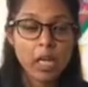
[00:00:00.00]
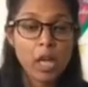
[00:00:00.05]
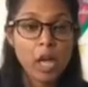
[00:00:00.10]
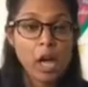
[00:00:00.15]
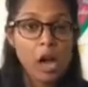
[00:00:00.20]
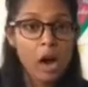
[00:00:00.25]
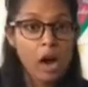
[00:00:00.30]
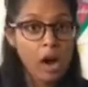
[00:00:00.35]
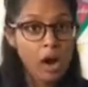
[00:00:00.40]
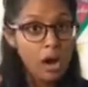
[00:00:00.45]

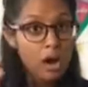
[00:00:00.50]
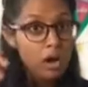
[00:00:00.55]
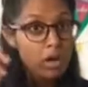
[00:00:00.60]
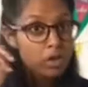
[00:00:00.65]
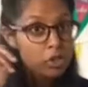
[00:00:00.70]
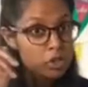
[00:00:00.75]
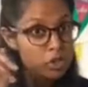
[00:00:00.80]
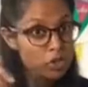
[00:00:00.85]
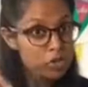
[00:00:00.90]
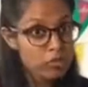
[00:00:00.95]
Are
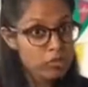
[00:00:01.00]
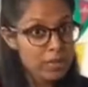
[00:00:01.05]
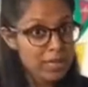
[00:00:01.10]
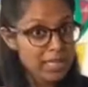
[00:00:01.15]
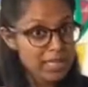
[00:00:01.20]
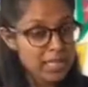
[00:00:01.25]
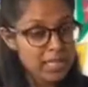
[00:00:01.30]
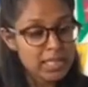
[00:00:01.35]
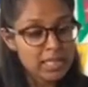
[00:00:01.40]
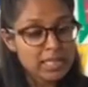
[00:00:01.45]
you
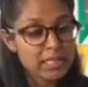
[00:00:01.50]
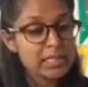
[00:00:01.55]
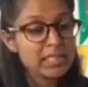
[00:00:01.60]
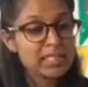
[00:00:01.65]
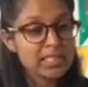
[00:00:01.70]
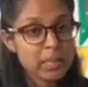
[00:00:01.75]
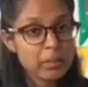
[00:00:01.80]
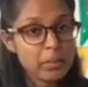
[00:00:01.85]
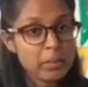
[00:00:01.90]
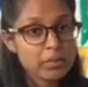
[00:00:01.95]
ready, some
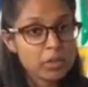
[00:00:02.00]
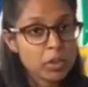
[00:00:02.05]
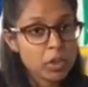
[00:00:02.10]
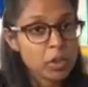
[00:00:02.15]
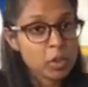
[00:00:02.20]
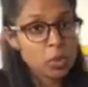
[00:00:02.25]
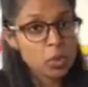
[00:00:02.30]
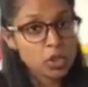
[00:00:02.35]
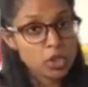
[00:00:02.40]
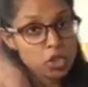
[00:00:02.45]
of you,
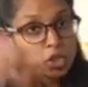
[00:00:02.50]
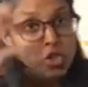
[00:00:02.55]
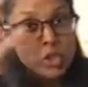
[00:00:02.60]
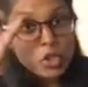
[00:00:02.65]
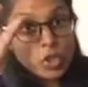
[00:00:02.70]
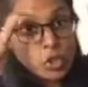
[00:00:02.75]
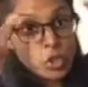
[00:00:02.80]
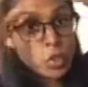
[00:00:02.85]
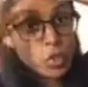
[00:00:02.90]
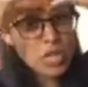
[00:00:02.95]

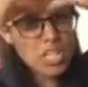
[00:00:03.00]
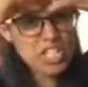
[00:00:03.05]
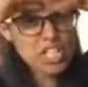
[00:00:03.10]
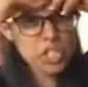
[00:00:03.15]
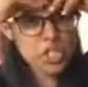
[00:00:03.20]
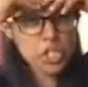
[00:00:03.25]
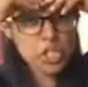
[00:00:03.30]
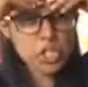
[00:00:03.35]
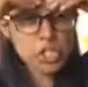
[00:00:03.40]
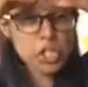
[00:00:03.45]
to
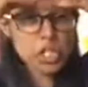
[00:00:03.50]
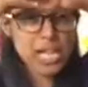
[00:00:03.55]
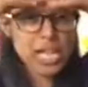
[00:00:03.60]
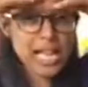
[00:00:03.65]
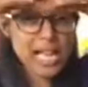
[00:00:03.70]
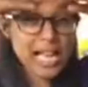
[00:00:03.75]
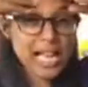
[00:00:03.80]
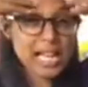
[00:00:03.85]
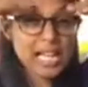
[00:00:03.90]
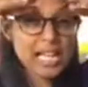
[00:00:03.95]

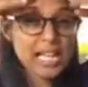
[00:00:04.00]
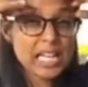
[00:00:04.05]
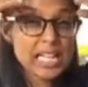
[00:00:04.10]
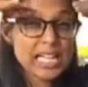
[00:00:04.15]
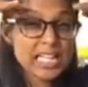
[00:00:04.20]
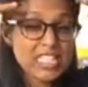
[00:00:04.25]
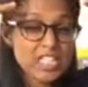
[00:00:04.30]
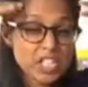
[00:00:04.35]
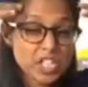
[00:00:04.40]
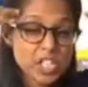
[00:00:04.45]

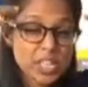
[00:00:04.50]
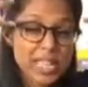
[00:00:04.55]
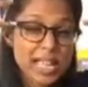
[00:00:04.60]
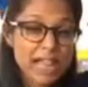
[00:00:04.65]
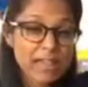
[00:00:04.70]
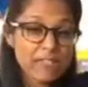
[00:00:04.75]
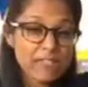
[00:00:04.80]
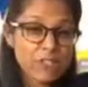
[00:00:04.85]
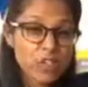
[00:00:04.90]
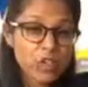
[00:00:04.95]
challenge that
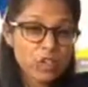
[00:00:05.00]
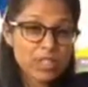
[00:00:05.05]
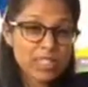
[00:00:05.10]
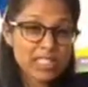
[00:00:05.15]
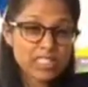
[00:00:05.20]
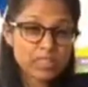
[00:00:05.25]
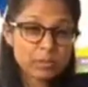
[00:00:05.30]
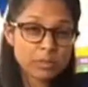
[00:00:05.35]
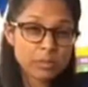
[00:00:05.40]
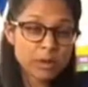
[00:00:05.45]
phonics
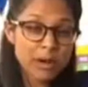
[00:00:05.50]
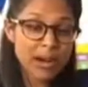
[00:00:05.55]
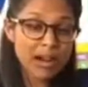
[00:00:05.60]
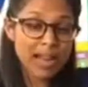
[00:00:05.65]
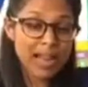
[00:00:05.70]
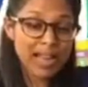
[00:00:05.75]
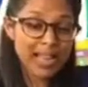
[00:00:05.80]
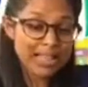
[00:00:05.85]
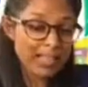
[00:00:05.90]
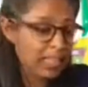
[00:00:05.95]

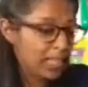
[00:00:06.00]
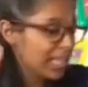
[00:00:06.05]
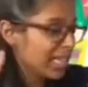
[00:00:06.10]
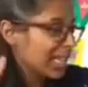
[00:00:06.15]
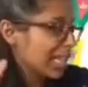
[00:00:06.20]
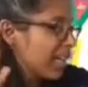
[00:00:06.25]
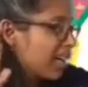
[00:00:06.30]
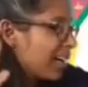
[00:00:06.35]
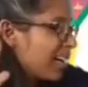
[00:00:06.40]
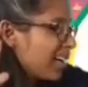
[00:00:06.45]
brain? Can
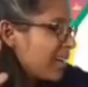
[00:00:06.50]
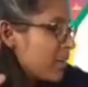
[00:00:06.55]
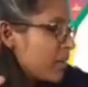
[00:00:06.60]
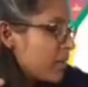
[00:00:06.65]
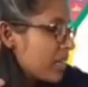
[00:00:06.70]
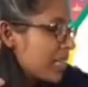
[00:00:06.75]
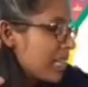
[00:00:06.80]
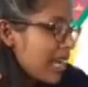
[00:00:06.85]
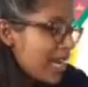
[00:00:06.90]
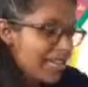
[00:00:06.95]
I hear a
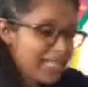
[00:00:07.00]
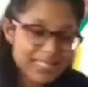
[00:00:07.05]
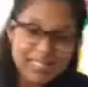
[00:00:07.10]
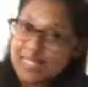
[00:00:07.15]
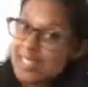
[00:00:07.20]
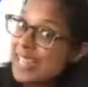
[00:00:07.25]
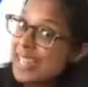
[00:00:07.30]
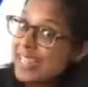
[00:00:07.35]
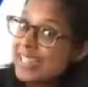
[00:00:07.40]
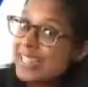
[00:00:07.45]
yes?
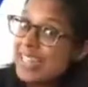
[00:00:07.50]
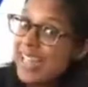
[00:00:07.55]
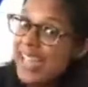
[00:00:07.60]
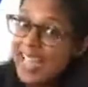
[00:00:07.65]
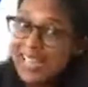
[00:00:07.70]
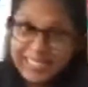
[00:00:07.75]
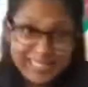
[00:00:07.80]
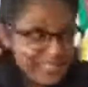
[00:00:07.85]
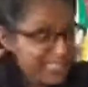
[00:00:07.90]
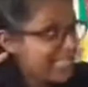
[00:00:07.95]

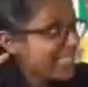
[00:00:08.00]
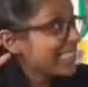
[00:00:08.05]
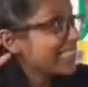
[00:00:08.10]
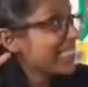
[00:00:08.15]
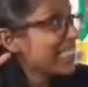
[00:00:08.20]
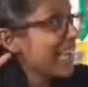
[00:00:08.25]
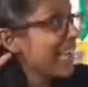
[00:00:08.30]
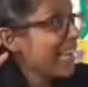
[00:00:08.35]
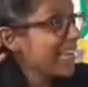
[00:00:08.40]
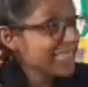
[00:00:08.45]
Yes,
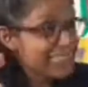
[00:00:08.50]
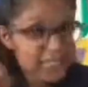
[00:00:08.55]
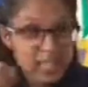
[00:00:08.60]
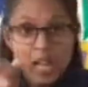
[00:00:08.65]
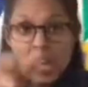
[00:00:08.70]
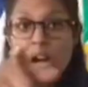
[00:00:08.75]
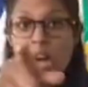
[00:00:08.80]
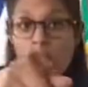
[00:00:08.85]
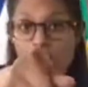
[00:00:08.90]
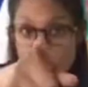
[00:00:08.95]
yes.
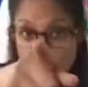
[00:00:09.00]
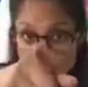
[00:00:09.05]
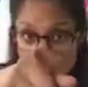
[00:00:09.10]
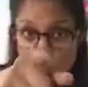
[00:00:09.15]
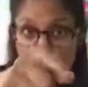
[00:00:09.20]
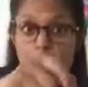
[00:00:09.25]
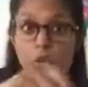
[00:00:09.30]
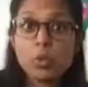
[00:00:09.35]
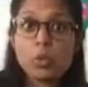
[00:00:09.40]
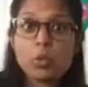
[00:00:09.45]
I know
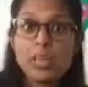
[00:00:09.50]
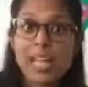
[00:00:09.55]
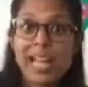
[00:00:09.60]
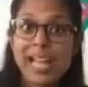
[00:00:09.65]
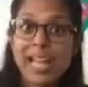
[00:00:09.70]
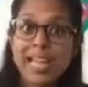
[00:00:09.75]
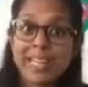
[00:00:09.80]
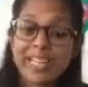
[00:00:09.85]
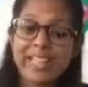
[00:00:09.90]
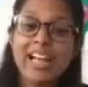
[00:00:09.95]
you can.
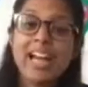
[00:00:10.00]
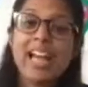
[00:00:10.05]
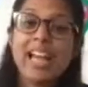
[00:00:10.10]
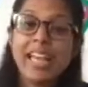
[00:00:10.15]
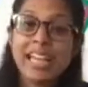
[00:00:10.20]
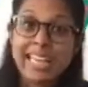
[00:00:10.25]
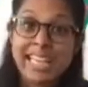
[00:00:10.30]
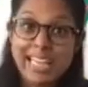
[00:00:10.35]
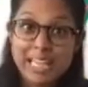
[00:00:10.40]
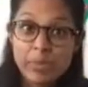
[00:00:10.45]

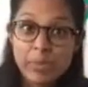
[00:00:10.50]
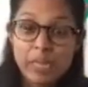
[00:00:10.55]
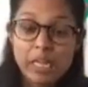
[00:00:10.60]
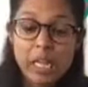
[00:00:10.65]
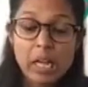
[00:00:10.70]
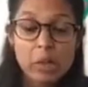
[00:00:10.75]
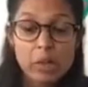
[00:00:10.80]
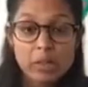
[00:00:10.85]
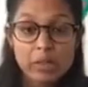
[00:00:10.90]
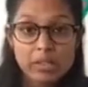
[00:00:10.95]
Here we go.
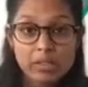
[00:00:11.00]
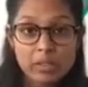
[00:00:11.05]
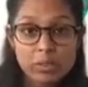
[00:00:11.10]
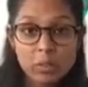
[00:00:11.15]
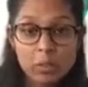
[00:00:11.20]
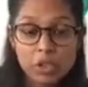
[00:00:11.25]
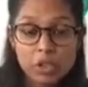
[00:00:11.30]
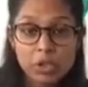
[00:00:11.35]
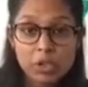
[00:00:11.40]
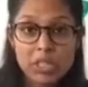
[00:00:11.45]
This is what
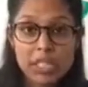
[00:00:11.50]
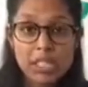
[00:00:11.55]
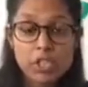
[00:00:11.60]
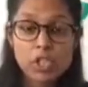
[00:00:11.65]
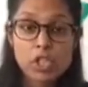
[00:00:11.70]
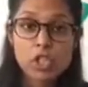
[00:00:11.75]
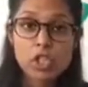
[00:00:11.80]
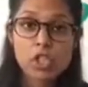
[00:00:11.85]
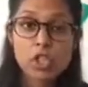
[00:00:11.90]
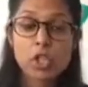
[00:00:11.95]
you need to
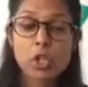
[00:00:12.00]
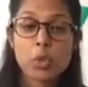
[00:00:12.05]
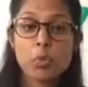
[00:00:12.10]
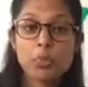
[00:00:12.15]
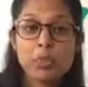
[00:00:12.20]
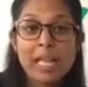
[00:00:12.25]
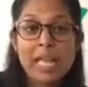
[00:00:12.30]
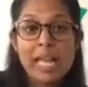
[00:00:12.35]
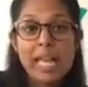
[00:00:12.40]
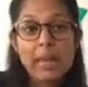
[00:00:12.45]
do.
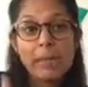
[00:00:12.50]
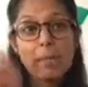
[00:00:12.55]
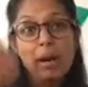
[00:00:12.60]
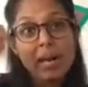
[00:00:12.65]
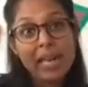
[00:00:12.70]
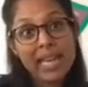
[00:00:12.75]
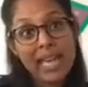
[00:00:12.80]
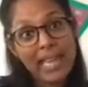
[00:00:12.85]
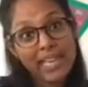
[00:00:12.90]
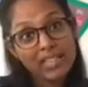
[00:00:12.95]
In my
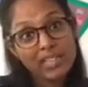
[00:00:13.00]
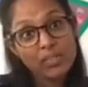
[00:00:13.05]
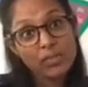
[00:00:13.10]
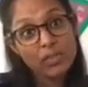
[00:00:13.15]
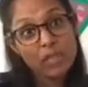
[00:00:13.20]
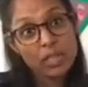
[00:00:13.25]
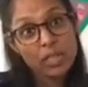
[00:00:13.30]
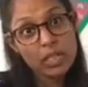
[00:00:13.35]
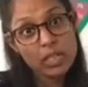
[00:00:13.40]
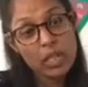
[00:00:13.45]
next
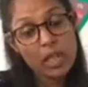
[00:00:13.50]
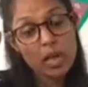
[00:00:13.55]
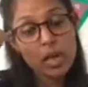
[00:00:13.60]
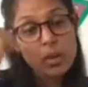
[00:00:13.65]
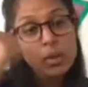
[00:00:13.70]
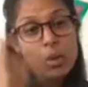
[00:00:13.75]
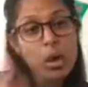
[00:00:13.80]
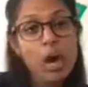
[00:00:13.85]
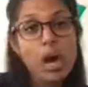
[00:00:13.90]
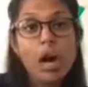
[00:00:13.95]
video,
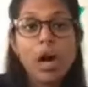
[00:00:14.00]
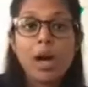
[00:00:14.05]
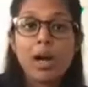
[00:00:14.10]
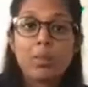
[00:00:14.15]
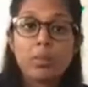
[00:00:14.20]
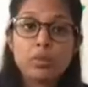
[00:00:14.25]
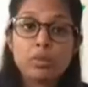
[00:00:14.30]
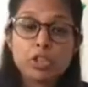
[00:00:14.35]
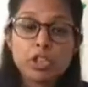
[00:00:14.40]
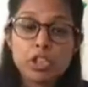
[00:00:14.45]
I will
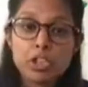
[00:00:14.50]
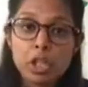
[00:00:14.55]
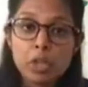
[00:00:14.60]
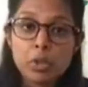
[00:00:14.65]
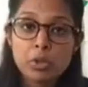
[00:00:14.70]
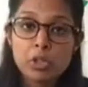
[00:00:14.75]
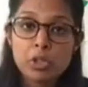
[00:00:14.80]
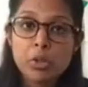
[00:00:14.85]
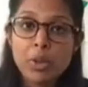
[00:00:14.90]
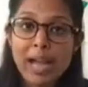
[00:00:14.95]
show you
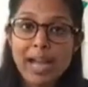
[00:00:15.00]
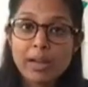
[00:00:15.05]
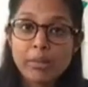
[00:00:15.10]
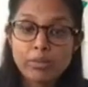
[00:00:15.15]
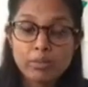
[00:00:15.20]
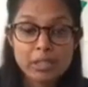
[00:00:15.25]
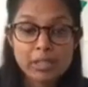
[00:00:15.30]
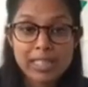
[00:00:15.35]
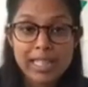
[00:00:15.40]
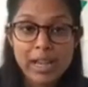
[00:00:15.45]
how to
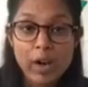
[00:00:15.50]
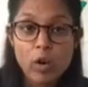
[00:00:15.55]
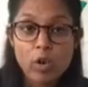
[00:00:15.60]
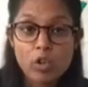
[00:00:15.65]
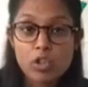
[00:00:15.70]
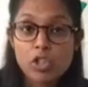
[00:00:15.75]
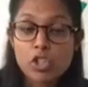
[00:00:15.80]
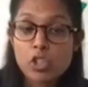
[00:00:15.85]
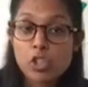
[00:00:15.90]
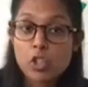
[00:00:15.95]
get
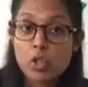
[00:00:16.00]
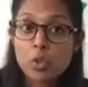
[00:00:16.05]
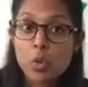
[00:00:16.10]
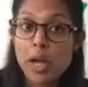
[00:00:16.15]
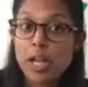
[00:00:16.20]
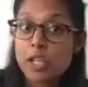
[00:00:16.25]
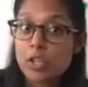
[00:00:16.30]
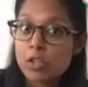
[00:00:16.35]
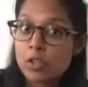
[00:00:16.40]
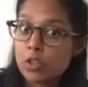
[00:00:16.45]
onto a
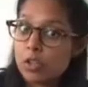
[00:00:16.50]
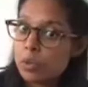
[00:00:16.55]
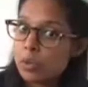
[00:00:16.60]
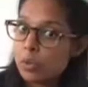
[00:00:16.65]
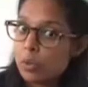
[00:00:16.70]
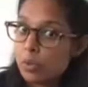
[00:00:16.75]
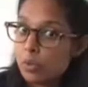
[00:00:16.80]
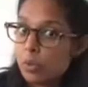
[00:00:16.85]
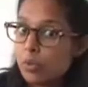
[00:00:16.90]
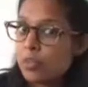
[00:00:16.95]
new
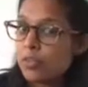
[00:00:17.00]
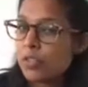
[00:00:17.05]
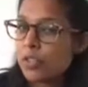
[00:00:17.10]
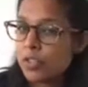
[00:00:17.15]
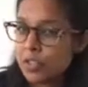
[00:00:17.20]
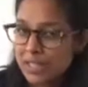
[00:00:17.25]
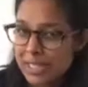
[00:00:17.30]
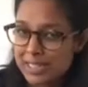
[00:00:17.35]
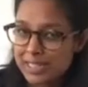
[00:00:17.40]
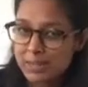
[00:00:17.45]

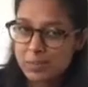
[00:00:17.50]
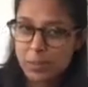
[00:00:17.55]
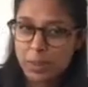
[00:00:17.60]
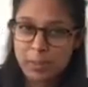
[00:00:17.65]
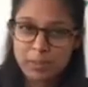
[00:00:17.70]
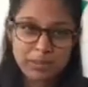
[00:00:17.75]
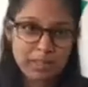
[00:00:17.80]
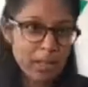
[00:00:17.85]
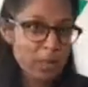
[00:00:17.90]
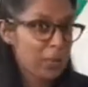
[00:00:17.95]
phonics
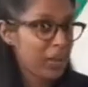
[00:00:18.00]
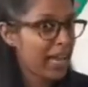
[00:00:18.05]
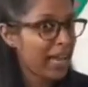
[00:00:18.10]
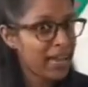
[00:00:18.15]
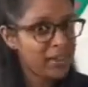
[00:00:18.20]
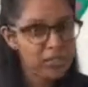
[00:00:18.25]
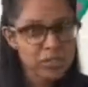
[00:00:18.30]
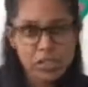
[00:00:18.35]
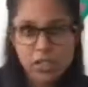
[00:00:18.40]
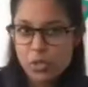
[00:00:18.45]
website. We haven't
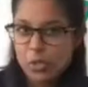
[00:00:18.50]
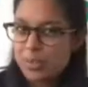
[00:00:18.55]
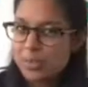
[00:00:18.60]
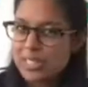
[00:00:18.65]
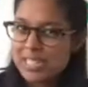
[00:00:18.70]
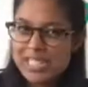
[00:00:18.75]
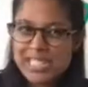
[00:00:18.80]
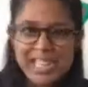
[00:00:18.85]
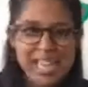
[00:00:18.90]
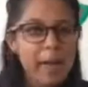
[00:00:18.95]
used it
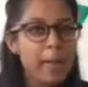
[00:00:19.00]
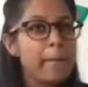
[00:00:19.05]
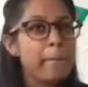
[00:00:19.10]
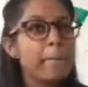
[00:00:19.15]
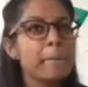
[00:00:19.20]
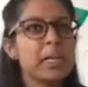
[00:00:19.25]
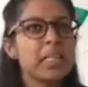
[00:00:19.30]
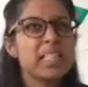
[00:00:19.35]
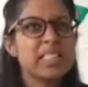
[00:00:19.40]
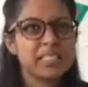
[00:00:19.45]
yet, but
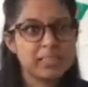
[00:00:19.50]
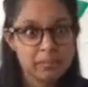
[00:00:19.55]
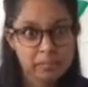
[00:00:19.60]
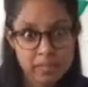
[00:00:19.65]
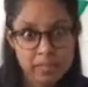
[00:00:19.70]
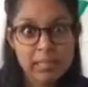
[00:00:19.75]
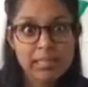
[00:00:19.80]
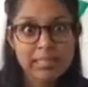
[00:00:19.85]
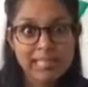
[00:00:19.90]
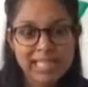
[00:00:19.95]
there's some
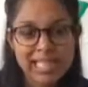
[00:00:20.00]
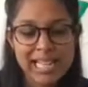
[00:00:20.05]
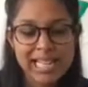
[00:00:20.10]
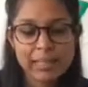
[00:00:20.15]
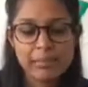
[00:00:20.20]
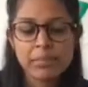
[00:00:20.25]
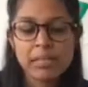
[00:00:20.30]
nice games.